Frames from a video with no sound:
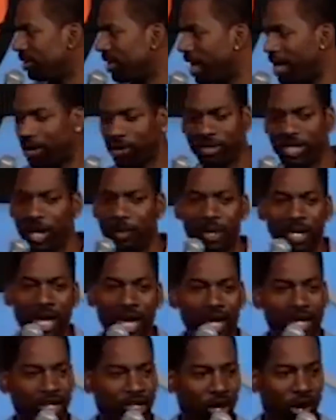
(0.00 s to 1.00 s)
I don't care what
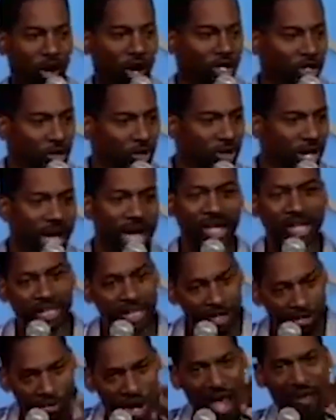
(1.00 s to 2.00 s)
kind of car you got. Can
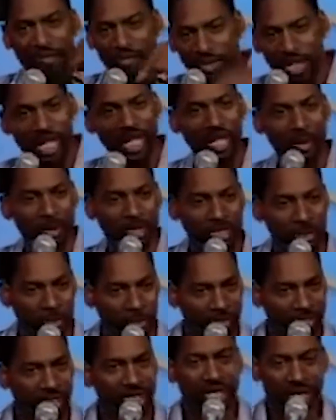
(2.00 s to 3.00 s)
you drive over here and give me some
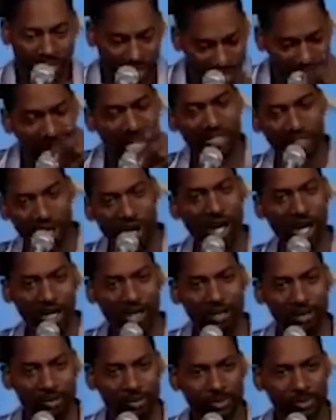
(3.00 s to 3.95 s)
pussy? That's a nice car.